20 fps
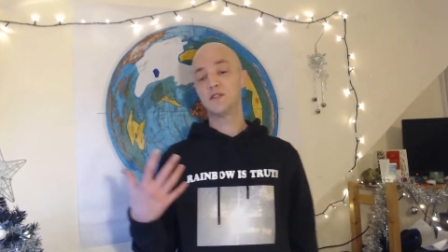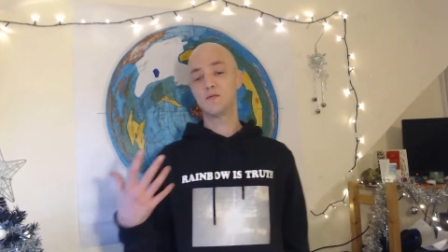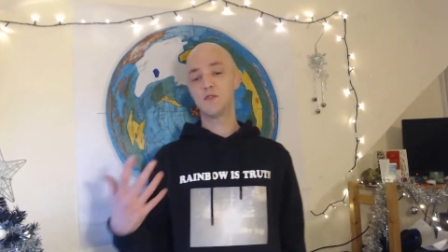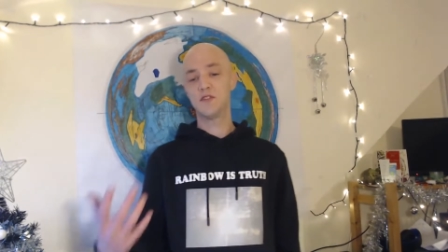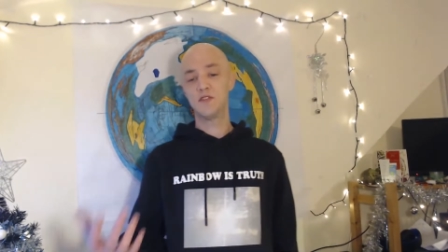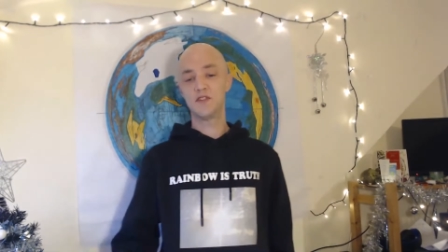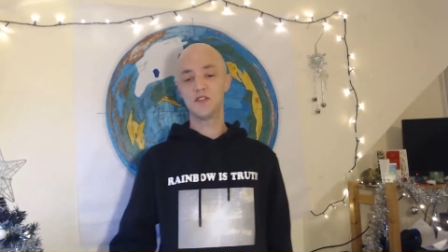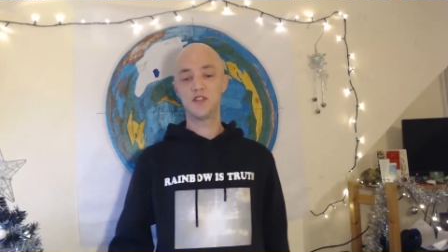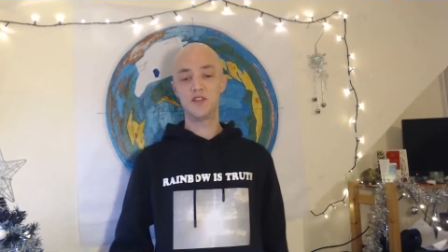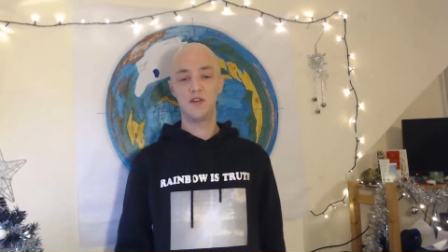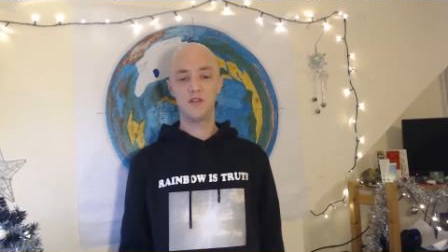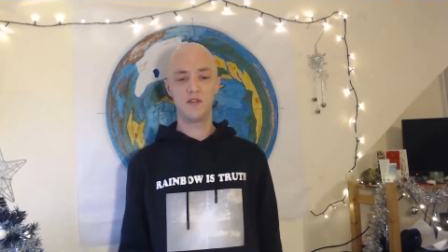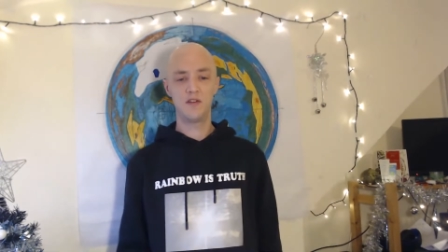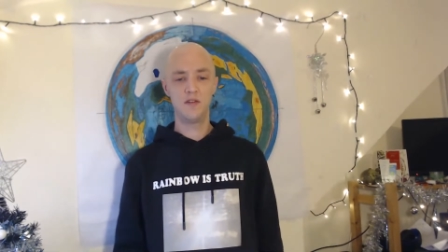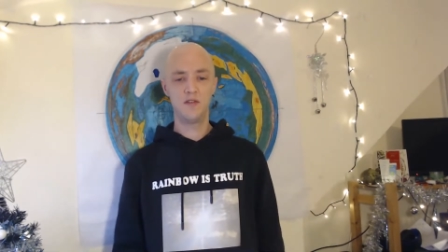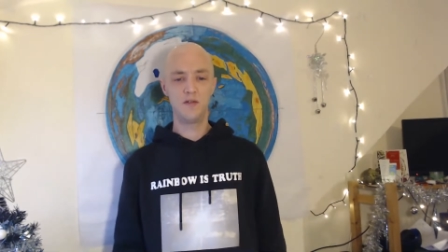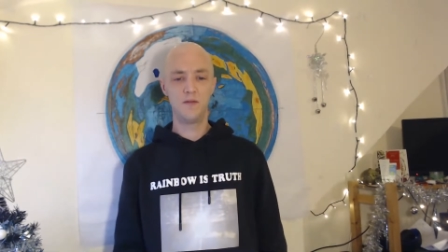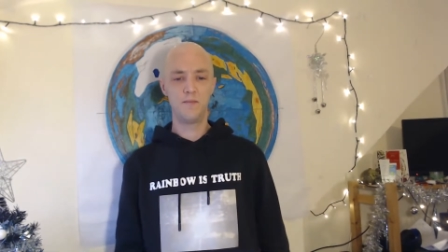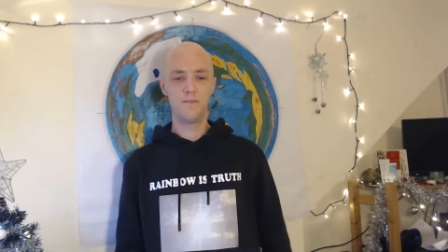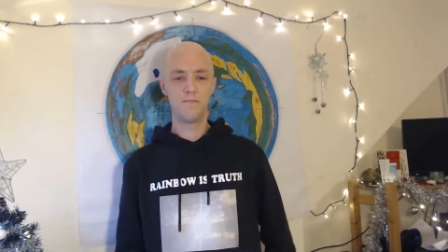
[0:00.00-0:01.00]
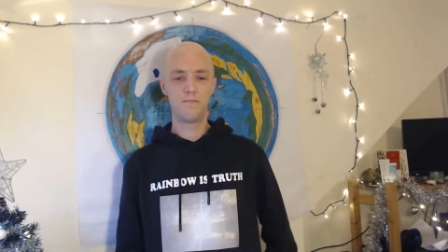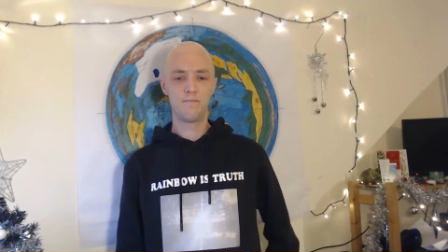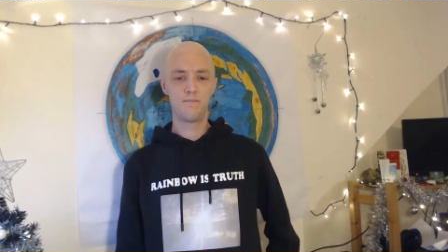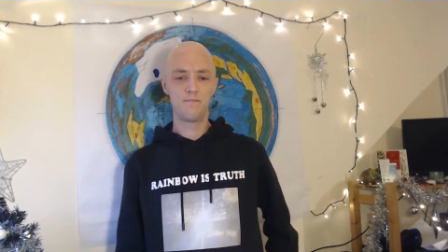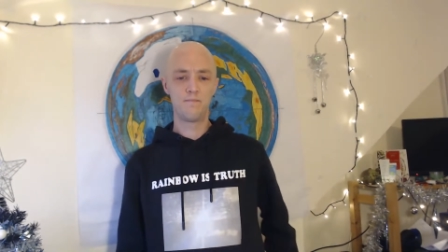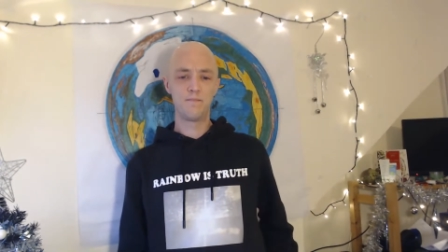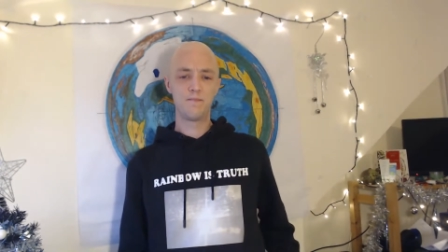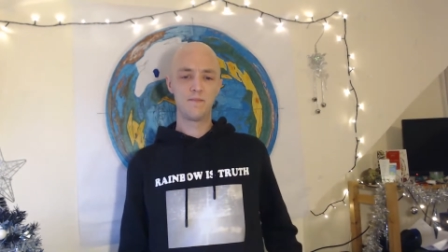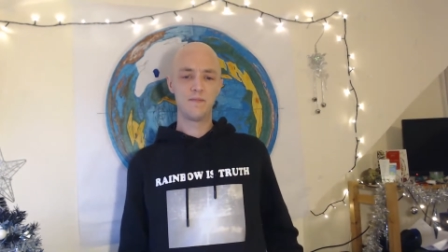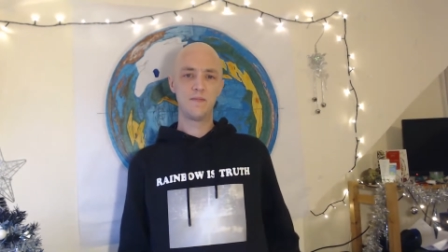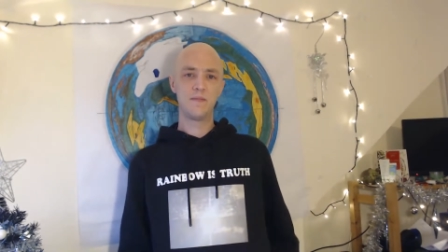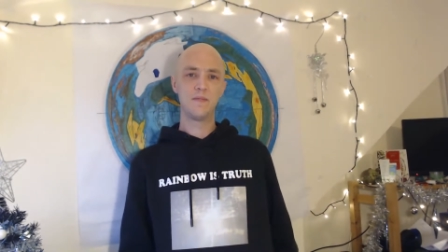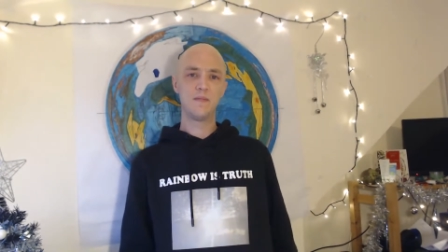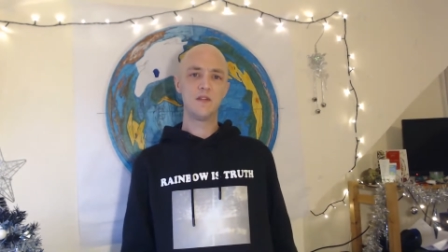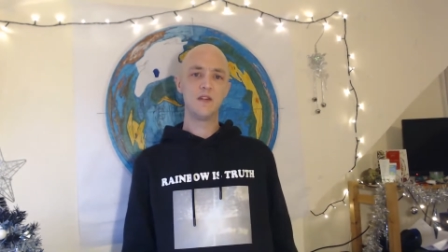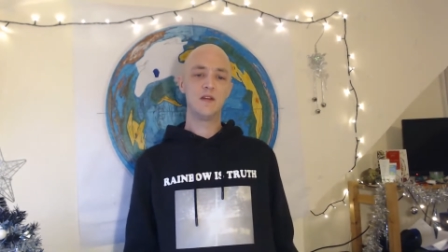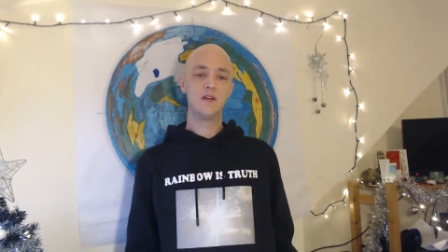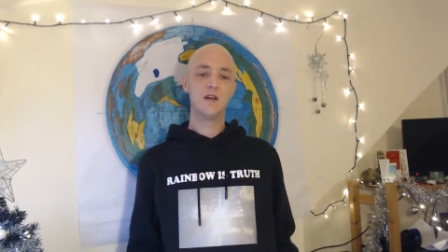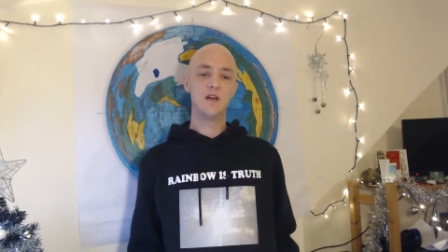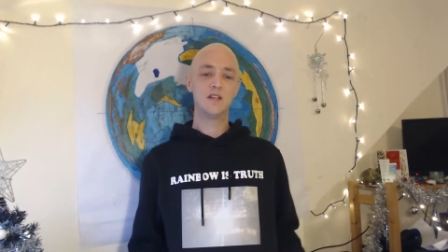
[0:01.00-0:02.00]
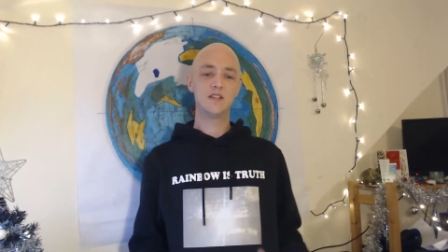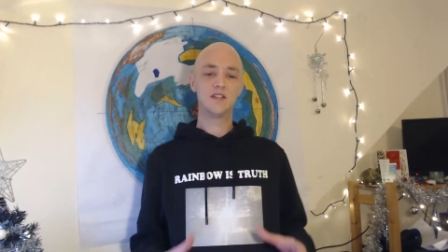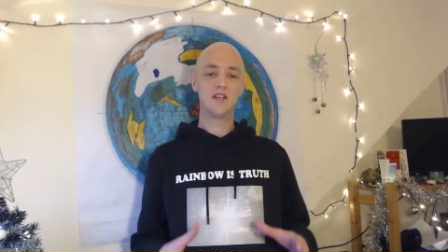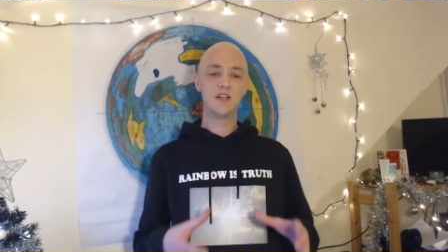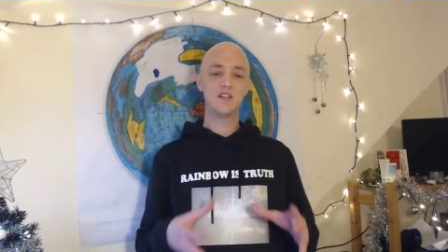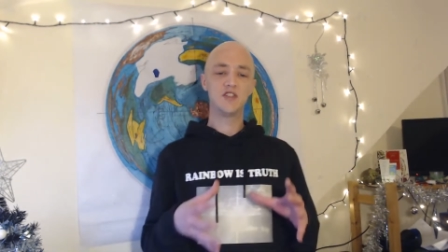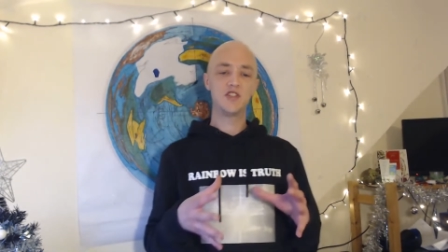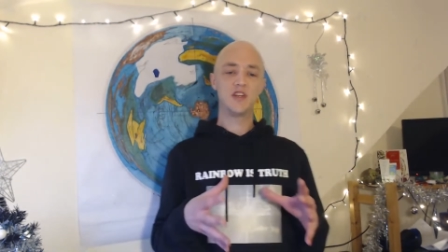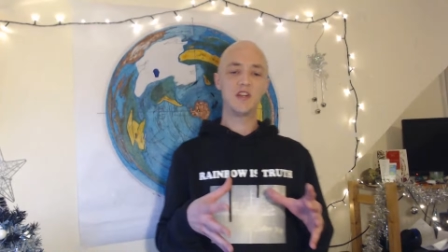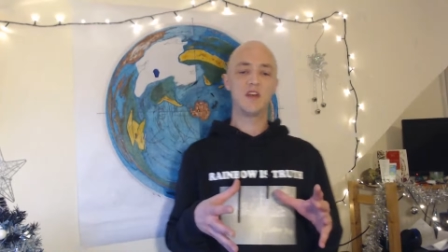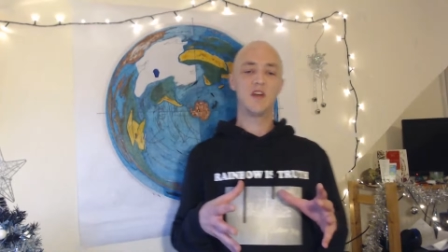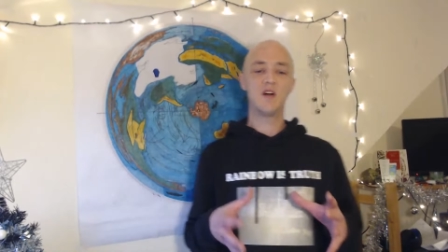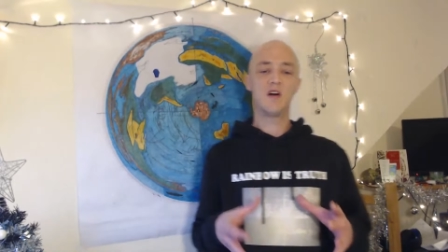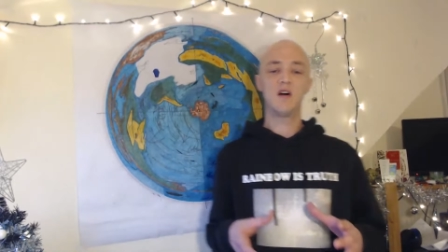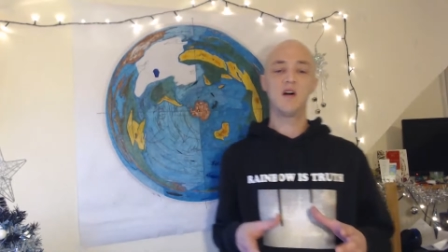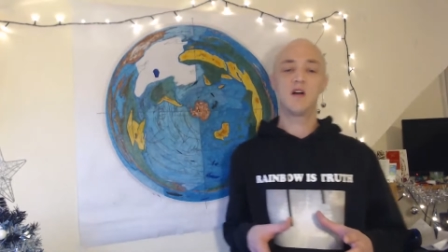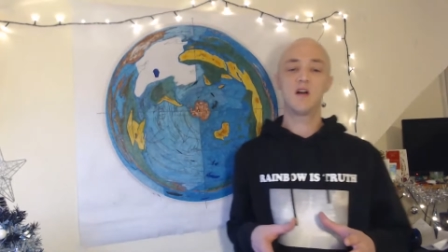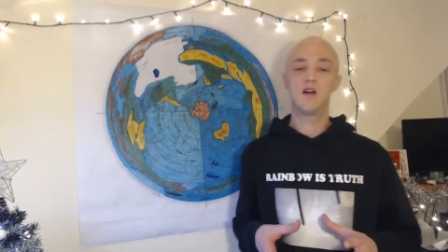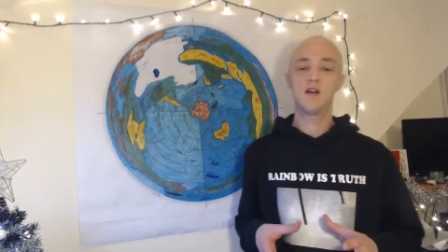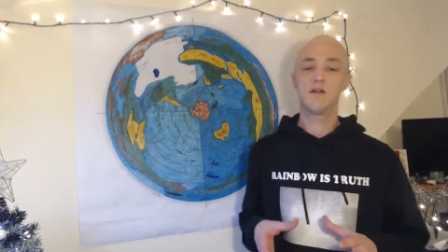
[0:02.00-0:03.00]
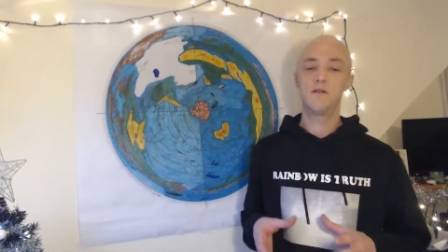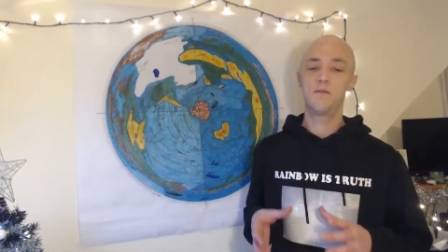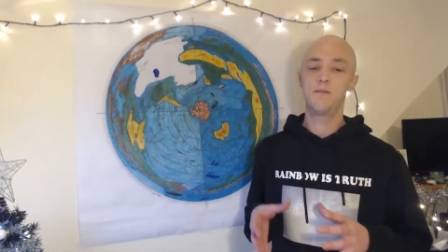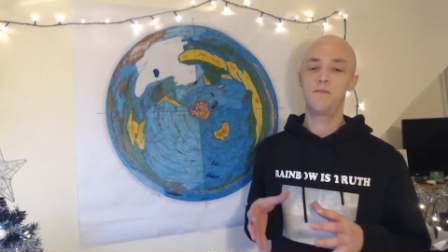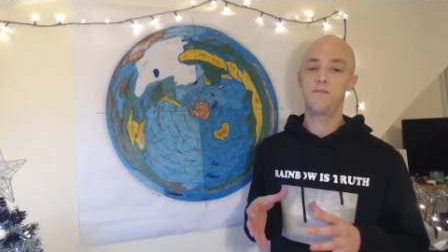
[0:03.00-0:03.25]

I'm going to show you essentially are